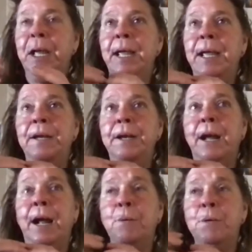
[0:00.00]
And
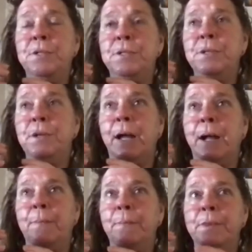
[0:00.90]
I was,
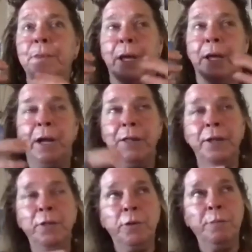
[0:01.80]
um, I, I
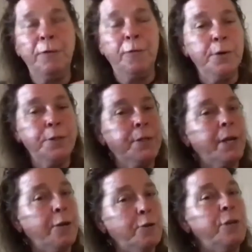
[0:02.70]
then learned my first
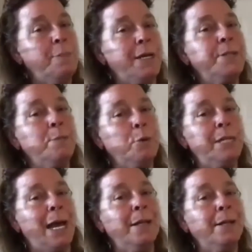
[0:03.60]
energy medicine
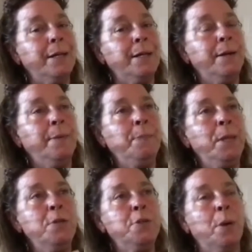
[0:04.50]
modality.
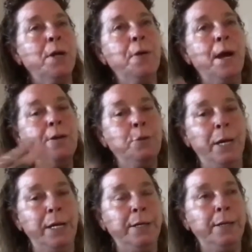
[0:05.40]
So I
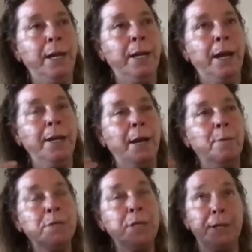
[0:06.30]
graduated and I, I
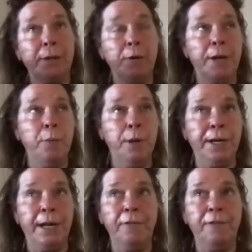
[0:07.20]
was like, okay, where
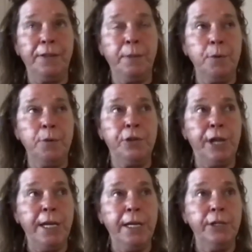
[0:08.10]
can I affect the most
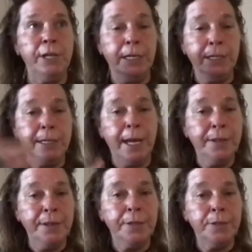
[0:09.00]
change inside
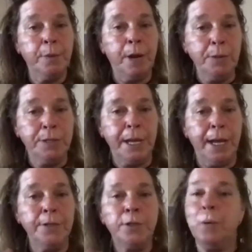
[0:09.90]
the system or
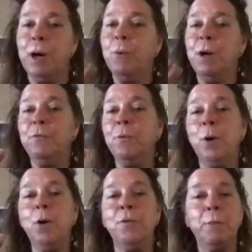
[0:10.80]
outside? So I went for
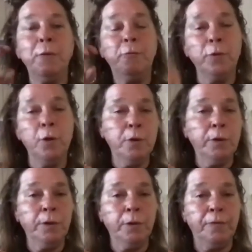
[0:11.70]
both. I went for
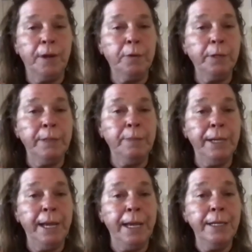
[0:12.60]
local or federal
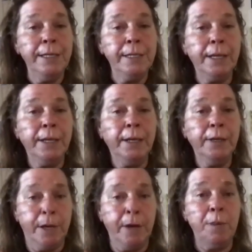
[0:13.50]
EPAs,
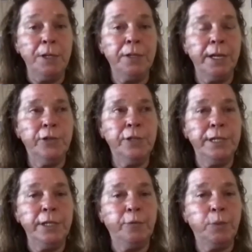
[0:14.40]
governmental
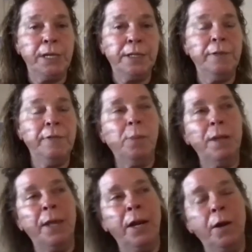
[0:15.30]
agencies for protecting the environment.
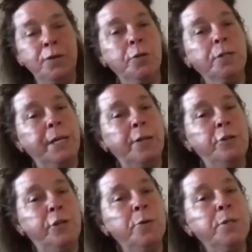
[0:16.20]
And then I also looked at
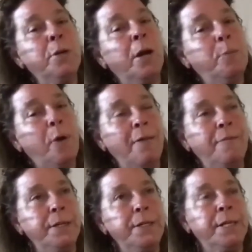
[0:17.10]
NGOs and
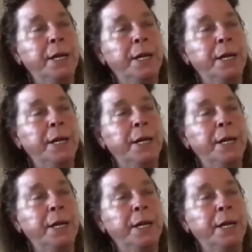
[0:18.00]
nonprofits.